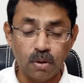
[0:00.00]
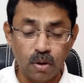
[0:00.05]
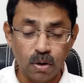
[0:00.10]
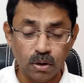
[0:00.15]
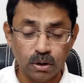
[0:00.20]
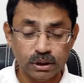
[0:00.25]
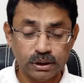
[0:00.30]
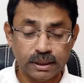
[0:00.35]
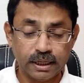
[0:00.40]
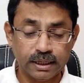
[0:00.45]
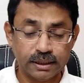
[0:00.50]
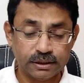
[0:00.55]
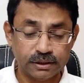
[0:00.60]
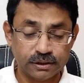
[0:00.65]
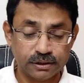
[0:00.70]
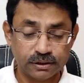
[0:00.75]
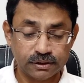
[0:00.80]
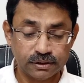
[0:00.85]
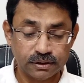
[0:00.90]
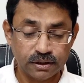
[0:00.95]
Court
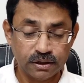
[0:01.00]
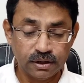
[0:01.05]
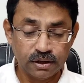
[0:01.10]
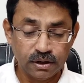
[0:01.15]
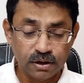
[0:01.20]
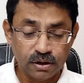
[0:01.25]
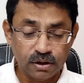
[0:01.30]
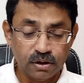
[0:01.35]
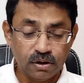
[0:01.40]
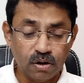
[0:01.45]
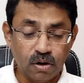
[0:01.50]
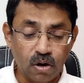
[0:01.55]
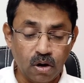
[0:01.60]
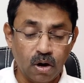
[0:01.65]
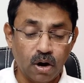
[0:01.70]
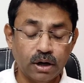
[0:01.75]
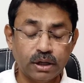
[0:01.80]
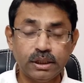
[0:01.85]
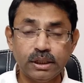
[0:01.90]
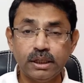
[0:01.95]
has
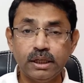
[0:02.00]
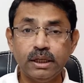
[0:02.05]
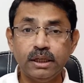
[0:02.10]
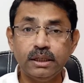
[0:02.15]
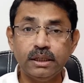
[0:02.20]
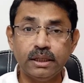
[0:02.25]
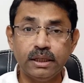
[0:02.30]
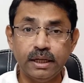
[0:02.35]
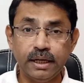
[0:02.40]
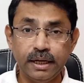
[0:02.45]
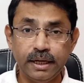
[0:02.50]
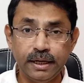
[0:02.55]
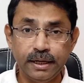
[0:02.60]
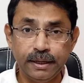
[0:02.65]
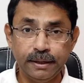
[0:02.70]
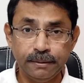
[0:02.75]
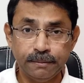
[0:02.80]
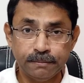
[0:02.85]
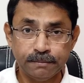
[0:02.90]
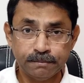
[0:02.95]
ordered
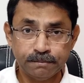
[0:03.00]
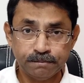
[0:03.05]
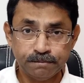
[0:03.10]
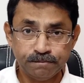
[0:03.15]
the